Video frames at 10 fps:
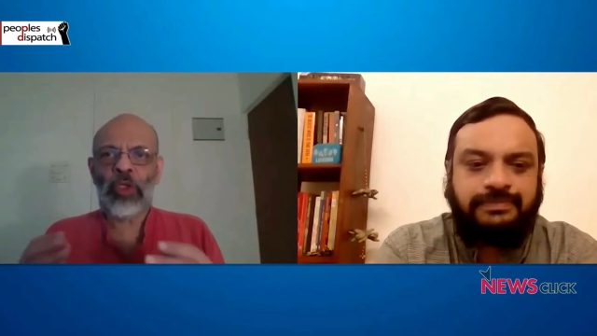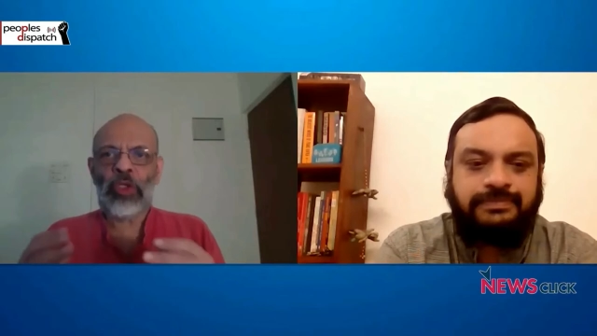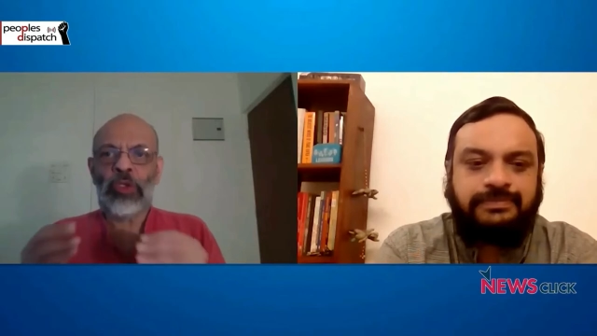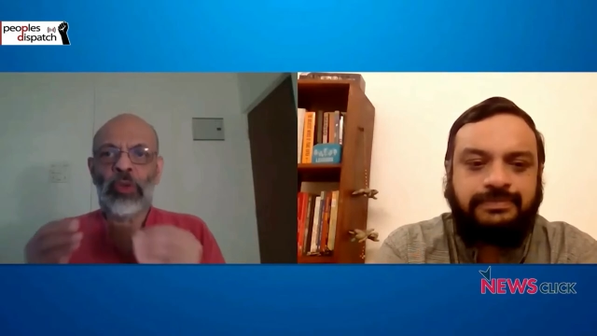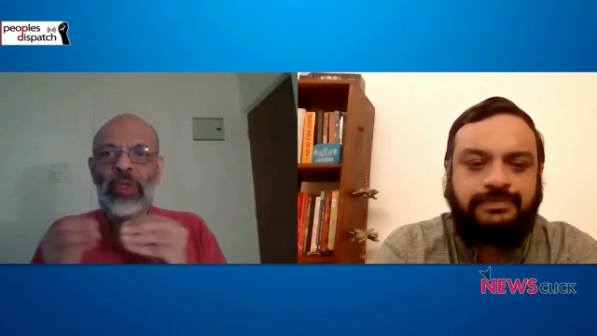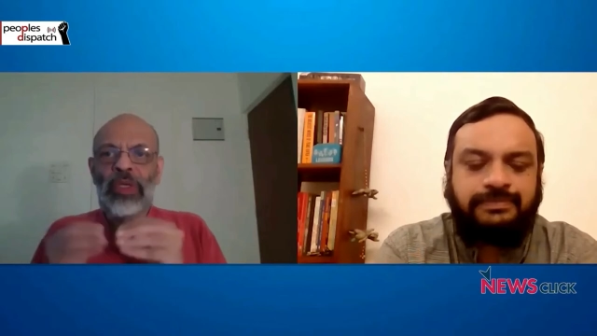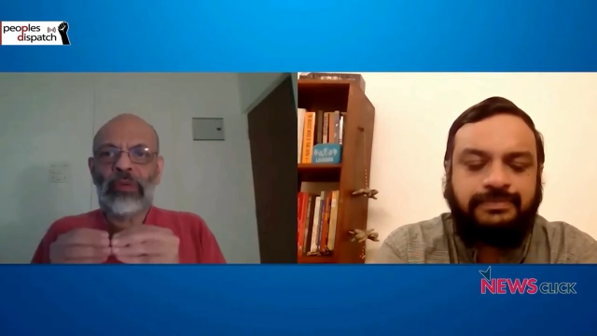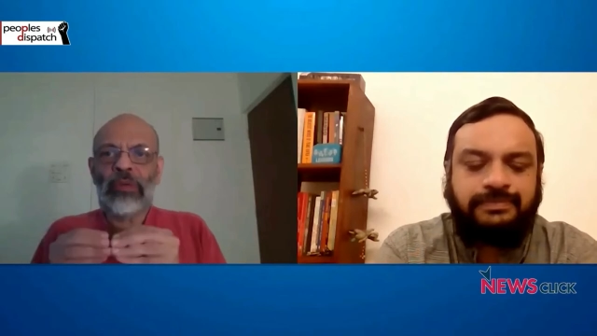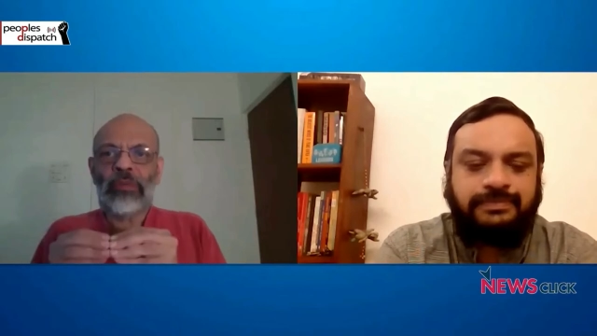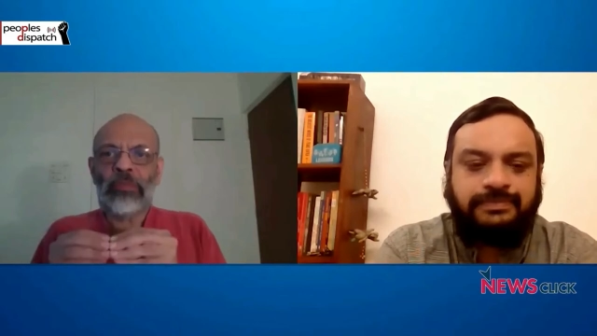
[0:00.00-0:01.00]
Speaker 1: you
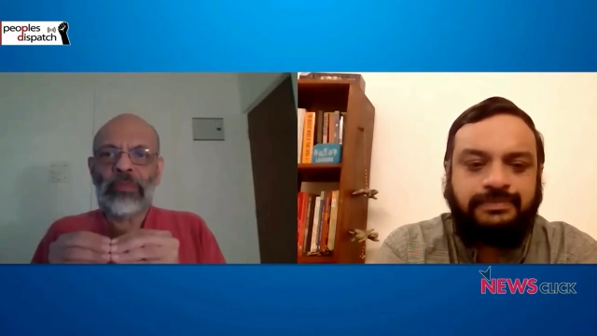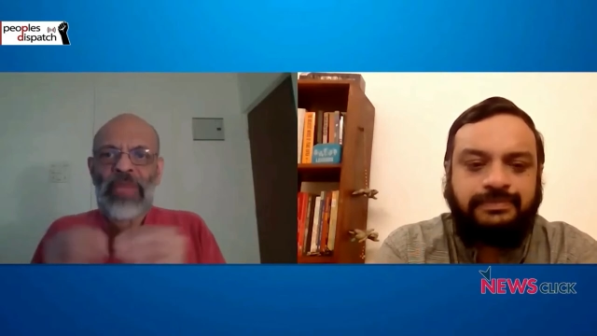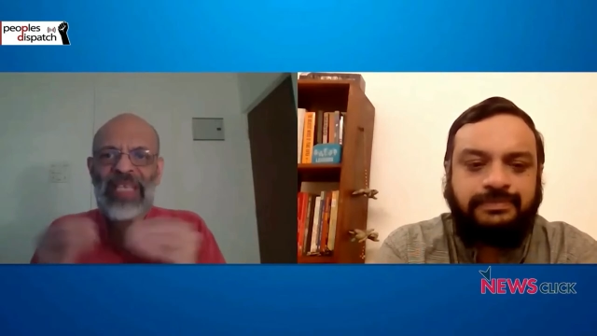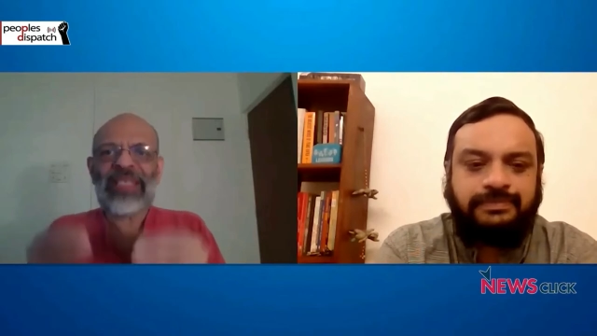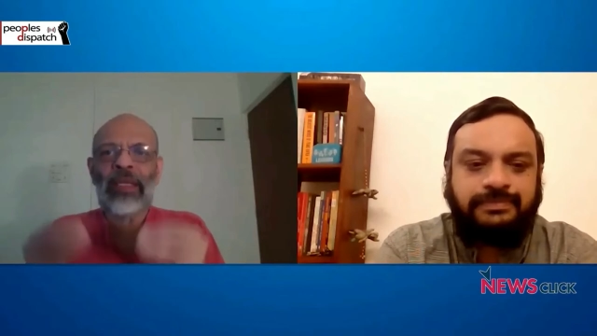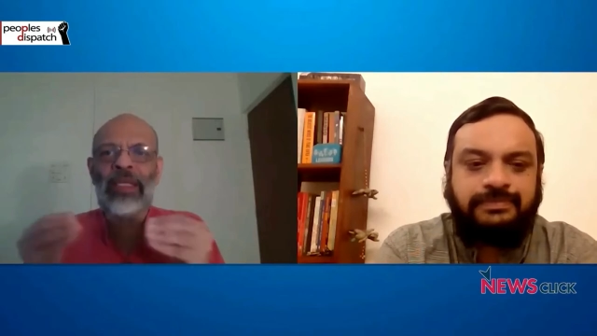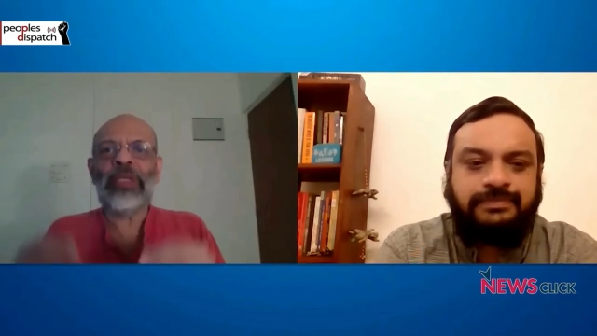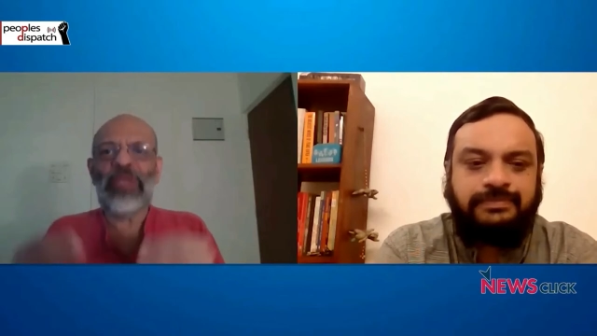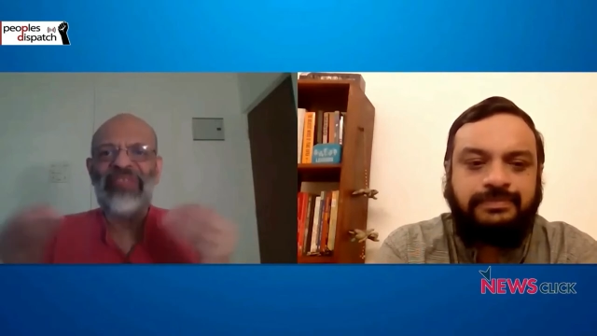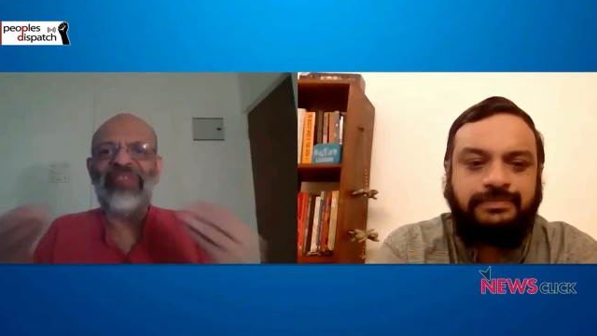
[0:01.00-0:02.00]

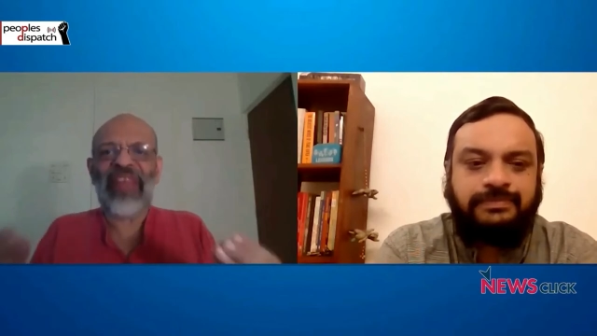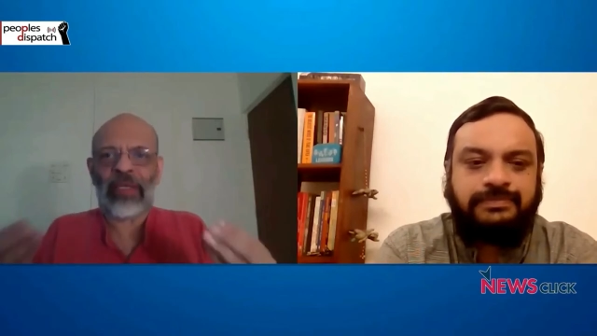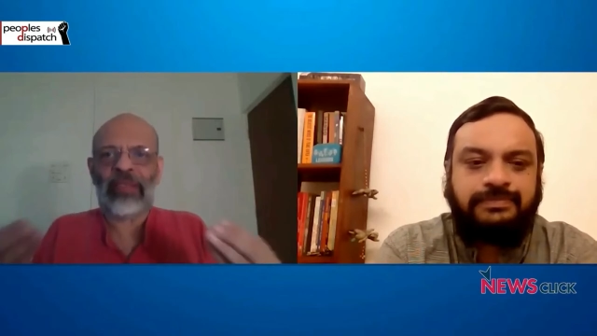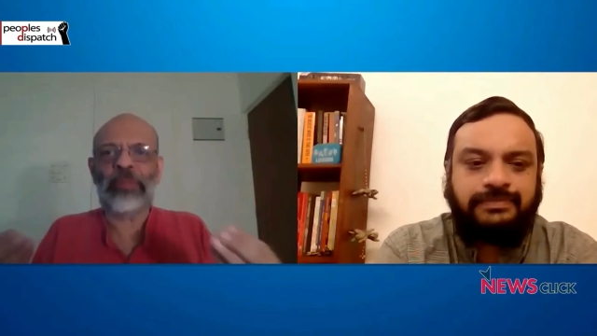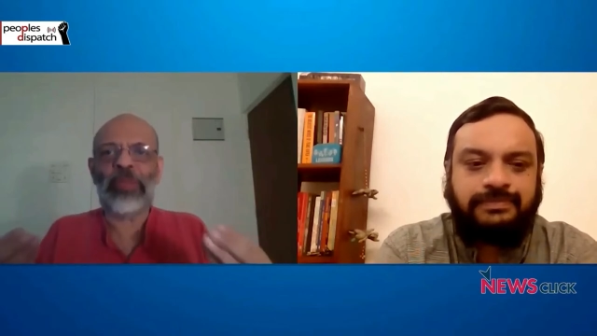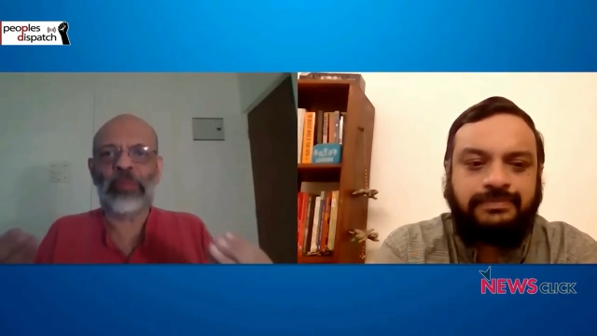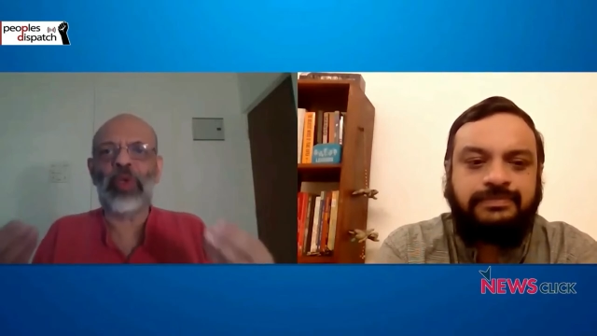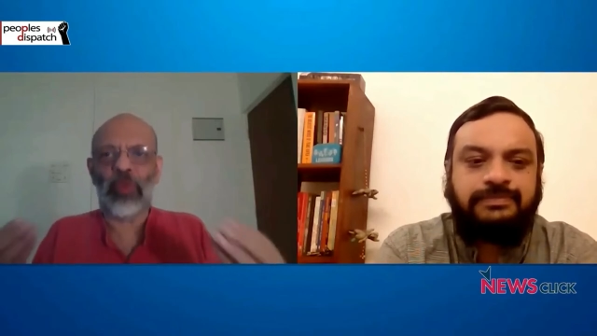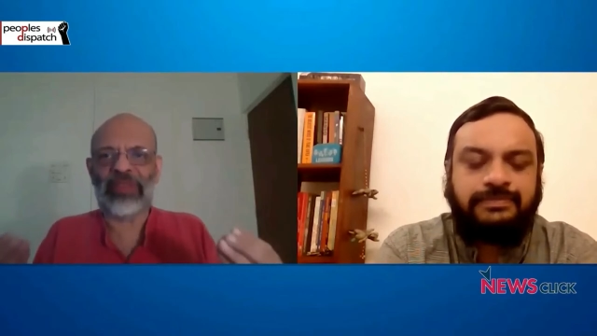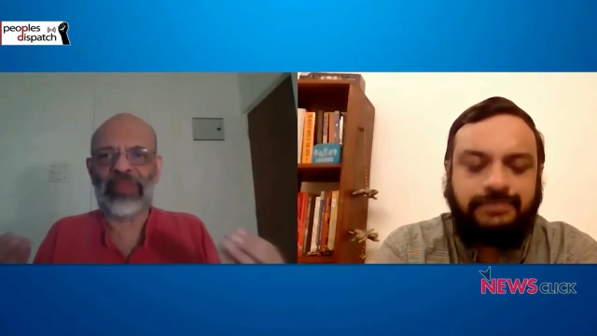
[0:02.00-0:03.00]
infect
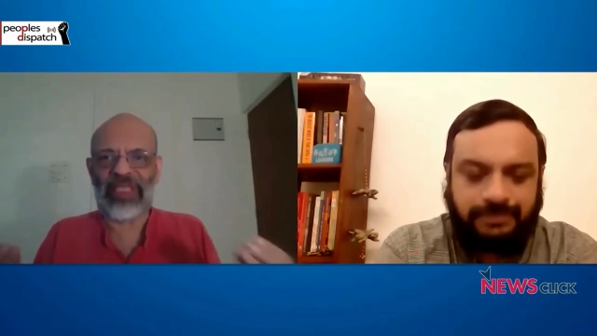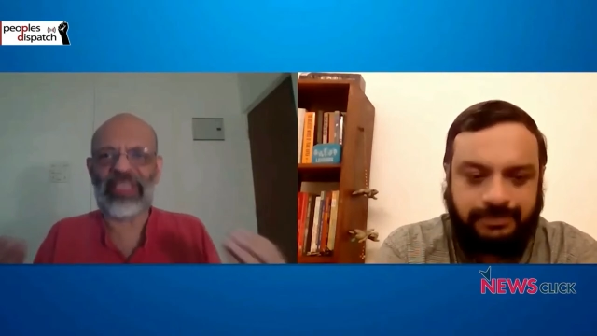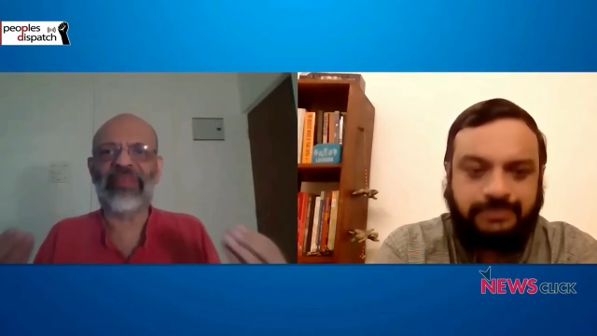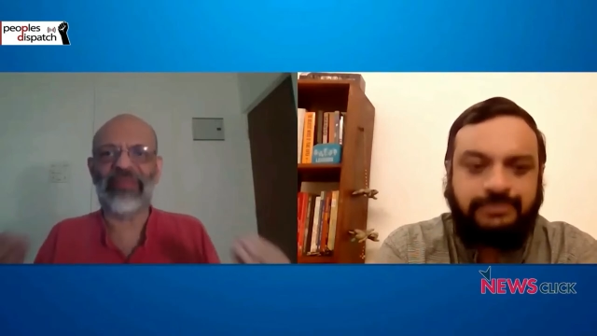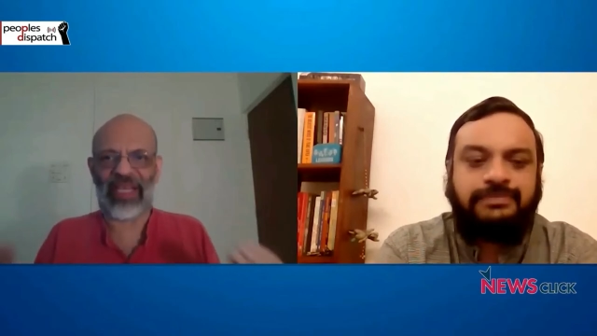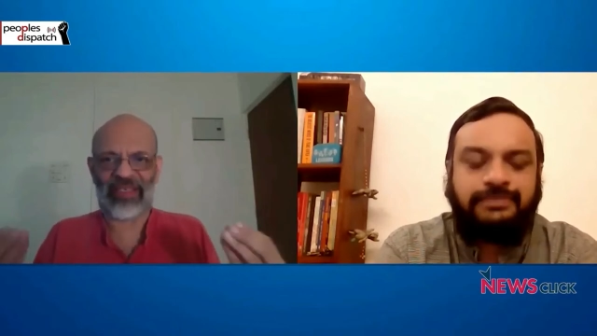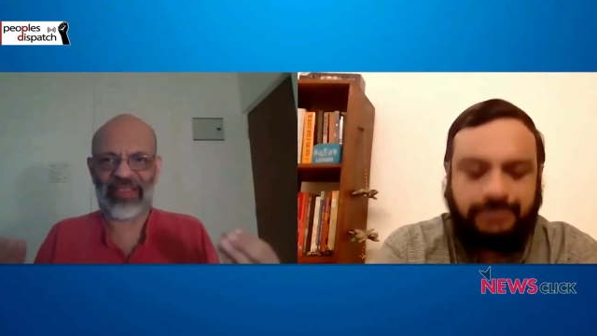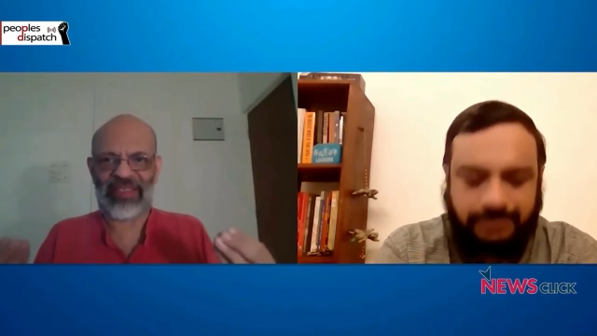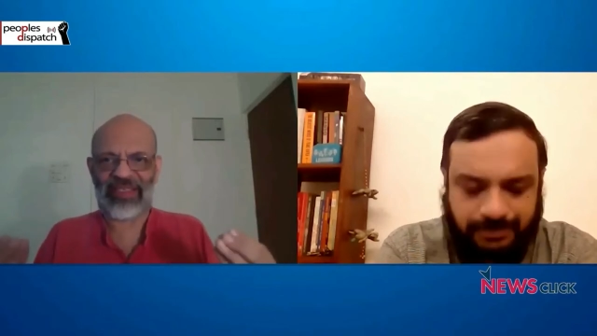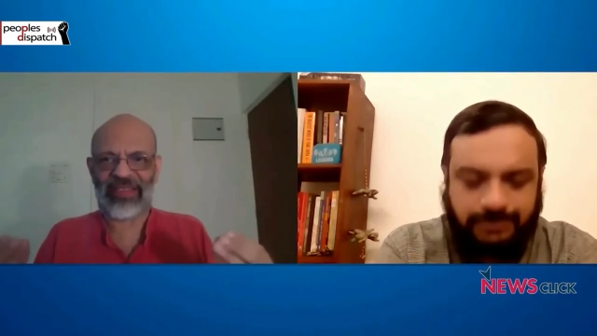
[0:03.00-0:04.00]
people with this
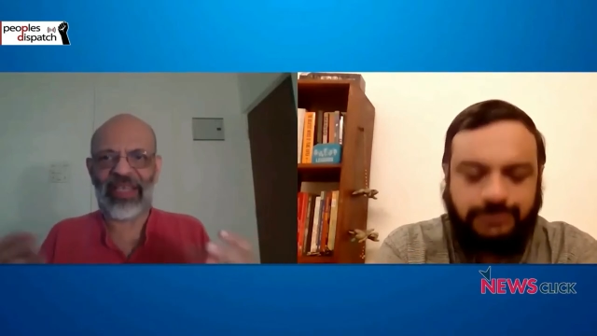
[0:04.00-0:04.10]
virus.